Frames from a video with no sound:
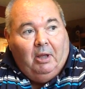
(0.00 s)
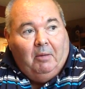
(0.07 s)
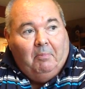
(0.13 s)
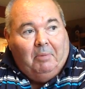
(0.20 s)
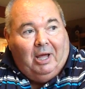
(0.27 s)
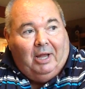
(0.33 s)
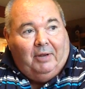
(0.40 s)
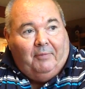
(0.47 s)

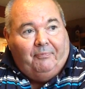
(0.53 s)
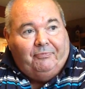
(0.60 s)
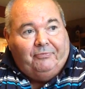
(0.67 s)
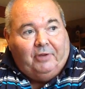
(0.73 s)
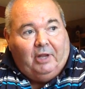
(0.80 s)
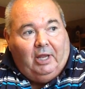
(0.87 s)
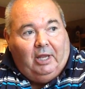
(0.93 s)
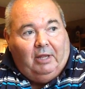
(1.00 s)
But
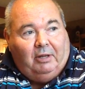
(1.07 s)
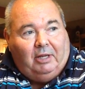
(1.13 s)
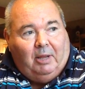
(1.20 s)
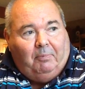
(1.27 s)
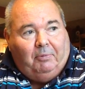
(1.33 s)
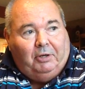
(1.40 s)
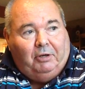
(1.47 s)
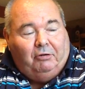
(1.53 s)
a
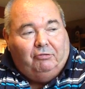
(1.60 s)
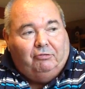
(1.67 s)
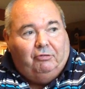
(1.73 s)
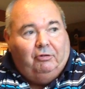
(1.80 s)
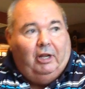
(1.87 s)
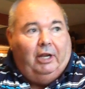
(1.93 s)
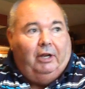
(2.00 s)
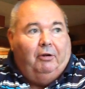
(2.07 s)
couple years
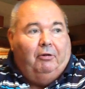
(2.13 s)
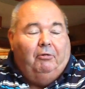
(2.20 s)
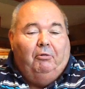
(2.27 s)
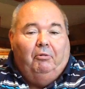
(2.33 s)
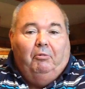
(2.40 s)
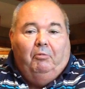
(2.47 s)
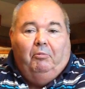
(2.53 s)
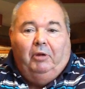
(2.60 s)
later,
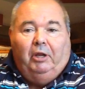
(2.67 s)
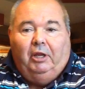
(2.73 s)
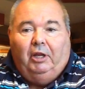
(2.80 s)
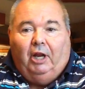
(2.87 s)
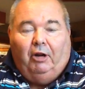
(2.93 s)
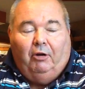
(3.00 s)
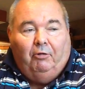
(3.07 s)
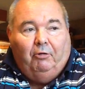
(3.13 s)
and
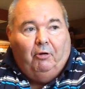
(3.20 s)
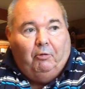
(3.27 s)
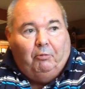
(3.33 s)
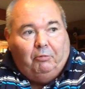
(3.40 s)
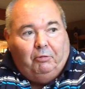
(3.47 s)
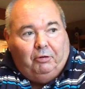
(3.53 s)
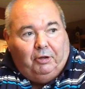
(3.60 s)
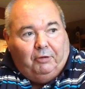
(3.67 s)
I don't know,
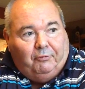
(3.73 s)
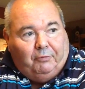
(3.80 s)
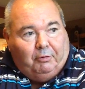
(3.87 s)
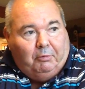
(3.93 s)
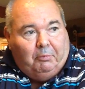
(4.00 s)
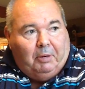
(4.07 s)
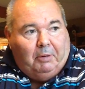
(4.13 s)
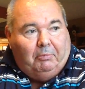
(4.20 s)
Rudy, if you
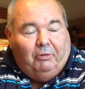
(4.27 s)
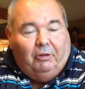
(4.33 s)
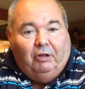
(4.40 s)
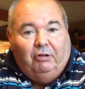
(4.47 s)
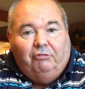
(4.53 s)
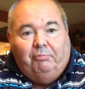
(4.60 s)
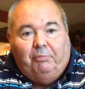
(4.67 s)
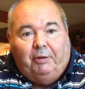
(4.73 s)
remember
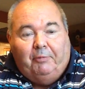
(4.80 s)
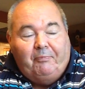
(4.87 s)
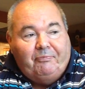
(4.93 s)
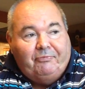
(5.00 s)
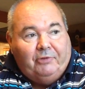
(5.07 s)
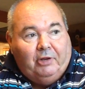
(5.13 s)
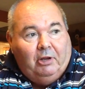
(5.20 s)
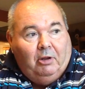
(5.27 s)
this, but
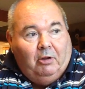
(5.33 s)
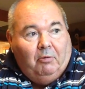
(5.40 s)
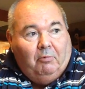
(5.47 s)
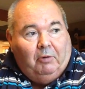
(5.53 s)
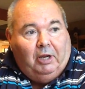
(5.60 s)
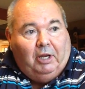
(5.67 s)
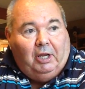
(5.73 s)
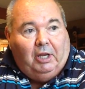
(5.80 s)

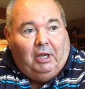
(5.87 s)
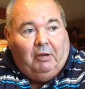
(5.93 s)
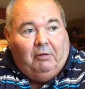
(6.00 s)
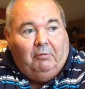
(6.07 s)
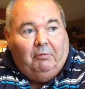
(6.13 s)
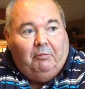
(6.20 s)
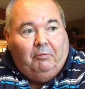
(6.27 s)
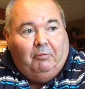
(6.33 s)
we
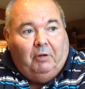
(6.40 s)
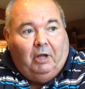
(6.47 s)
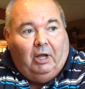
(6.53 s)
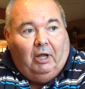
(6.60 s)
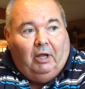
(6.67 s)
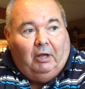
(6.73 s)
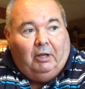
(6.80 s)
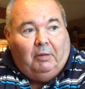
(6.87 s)

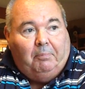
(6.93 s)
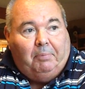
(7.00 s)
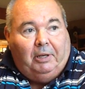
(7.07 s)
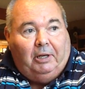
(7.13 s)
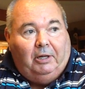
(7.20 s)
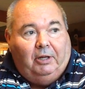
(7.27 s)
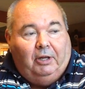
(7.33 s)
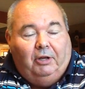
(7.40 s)

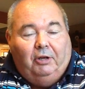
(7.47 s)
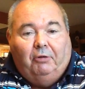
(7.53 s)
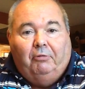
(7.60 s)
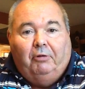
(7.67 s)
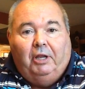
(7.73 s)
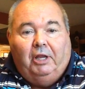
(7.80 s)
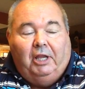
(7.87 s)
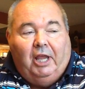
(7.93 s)
competed in the
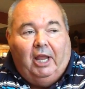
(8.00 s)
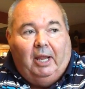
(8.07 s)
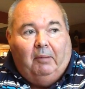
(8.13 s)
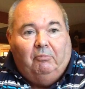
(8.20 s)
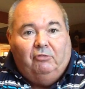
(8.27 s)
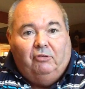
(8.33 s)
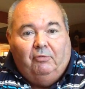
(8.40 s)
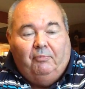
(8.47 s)
Greek
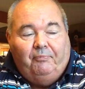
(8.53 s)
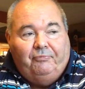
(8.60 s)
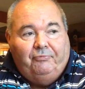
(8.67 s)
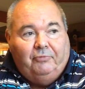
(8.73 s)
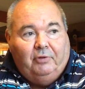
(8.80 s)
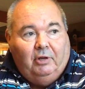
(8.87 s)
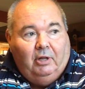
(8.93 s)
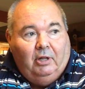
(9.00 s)
Games.
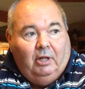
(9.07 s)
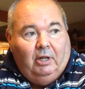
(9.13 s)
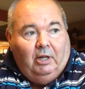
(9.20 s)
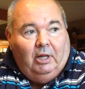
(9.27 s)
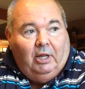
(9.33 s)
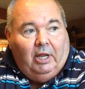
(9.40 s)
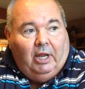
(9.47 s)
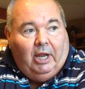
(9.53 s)

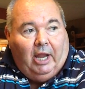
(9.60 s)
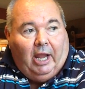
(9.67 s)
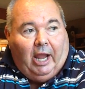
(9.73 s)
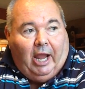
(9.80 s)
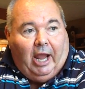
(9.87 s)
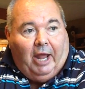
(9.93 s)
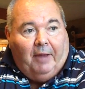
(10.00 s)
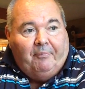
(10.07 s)

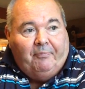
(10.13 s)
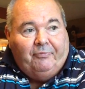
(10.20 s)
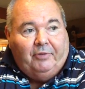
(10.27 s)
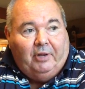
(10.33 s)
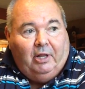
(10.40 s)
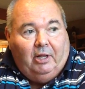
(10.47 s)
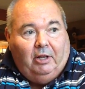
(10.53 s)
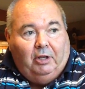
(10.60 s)
And
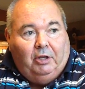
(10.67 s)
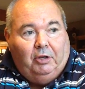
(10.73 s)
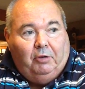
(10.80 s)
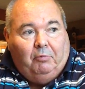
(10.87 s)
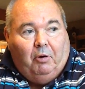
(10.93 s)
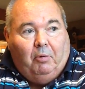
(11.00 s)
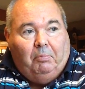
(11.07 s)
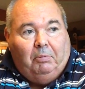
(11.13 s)

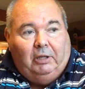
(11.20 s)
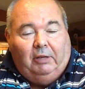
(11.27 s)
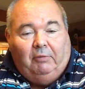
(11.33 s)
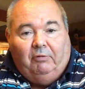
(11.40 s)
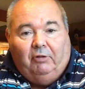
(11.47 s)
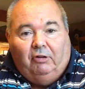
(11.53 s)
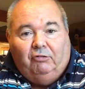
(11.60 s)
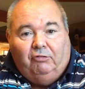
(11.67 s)
you won't
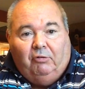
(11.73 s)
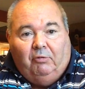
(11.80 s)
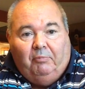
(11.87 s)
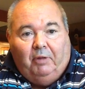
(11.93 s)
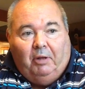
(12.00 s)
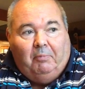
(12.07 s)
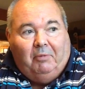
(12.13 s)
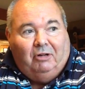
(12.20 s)
believe this,
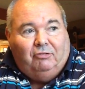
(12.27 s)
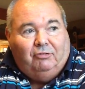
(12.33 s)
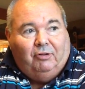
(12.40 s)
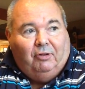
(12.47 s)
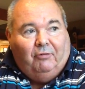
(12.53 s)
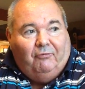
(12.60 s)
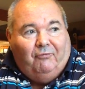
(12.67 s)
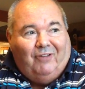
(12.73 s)
amongst
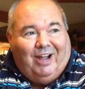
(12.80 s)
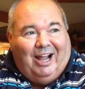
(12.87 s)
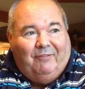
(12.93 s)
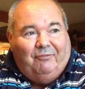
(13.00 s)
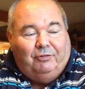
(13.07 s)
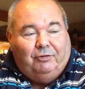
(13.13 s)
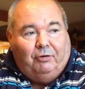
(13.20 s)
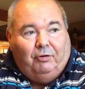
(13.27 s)
the
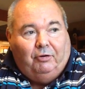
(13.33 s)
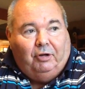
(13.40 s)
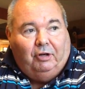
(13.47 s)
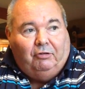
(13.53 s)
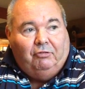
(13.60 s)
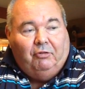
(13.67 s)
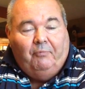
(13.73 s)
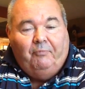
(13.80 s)
5
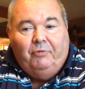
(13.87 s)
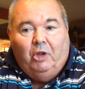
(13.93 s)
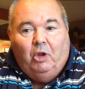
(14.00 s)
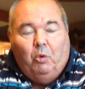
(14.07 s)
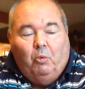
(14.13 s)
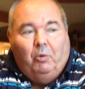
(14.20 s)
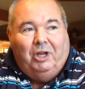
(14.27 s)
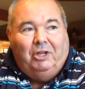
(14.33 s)
fraternities,
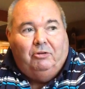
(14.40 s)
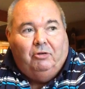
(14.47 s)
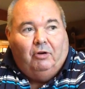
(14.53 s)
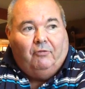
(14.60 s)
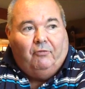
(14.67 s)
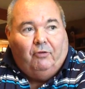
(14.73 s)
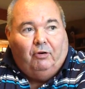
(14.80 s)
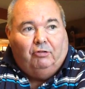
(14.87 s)
we
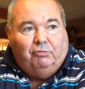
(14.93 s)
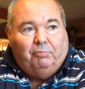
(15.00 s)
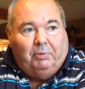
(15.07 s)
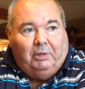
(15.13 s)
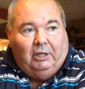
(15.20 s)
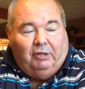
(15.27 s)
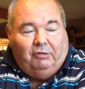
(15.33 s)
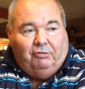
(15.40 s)
took first
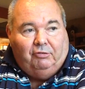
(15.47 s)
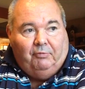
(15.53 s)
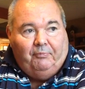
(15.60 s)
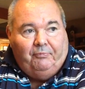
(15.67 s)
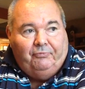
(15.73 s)
place.